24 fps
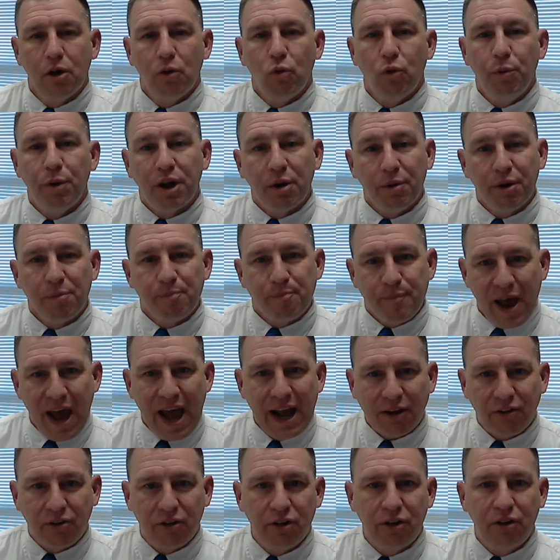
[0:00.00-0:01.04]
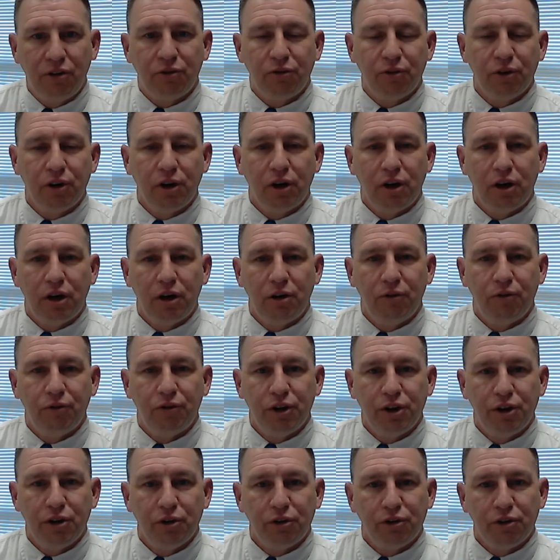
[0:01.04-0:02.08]
We'll be coming back to these
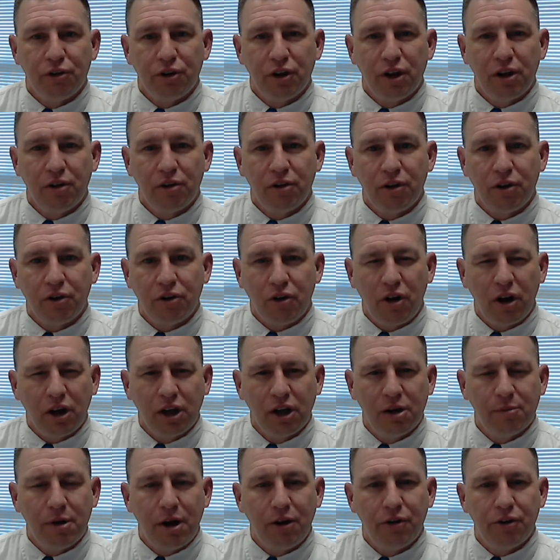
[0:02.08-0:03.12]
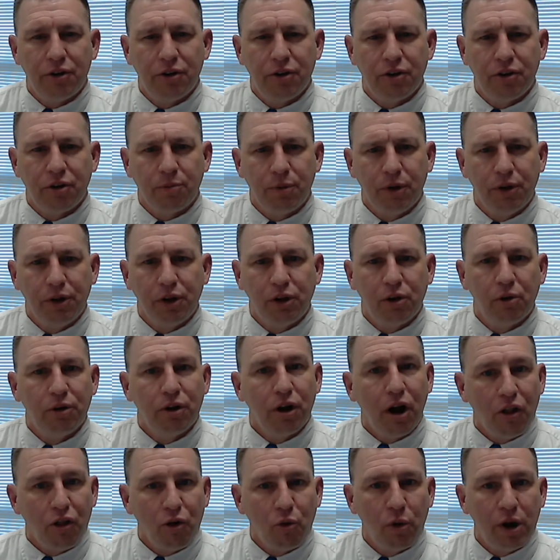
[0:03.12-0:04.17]
videos and talking about the building code
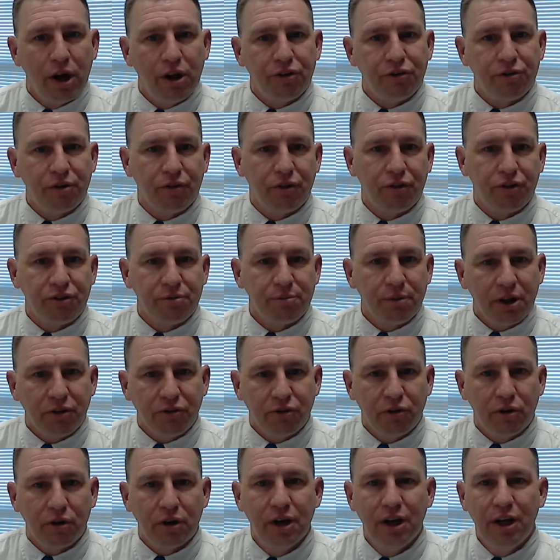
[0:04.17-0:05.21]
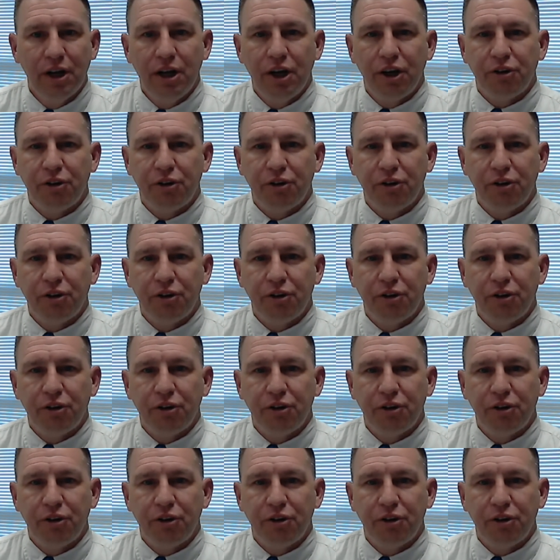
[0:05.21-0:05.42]
in other ways throughout the semester,